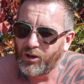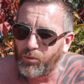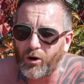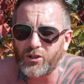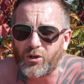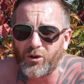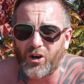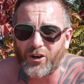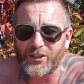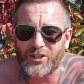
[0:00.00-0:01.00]
what is going
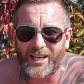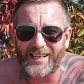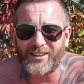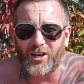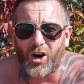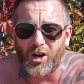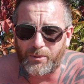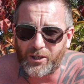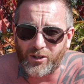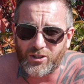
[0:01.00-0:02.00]
on inside the heart,
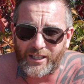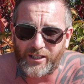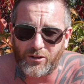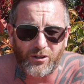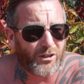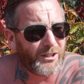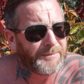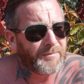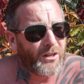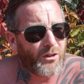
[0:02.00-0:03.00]
because
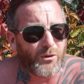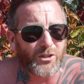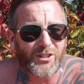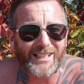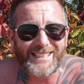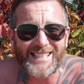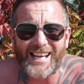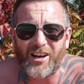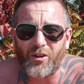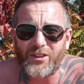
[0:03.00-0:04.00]
those things
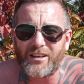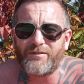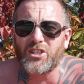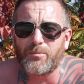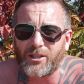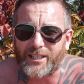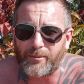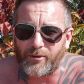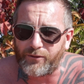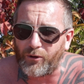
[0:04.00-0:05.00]
there are the invisible
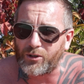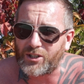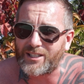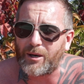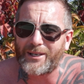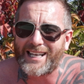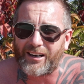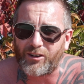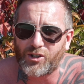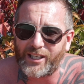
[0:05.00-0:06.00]
type of forces that we
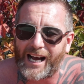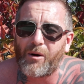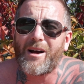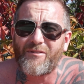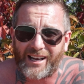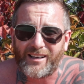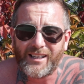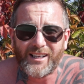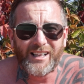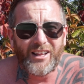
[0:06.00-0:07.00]
cannot see. However,
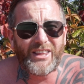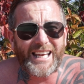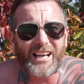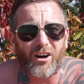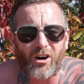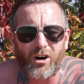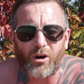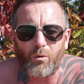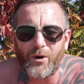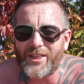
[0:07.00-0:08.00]
they are
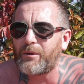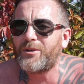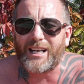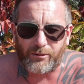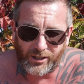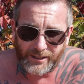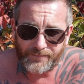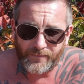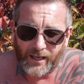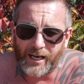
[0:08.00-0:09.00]
without doubt,
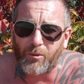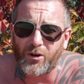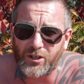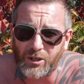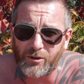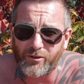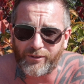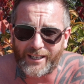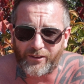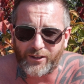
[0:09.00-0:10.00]
and I want you to
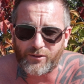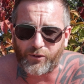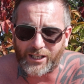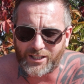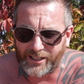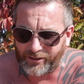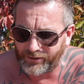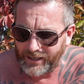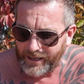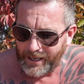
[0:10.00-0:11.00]
reflect on this for yourself,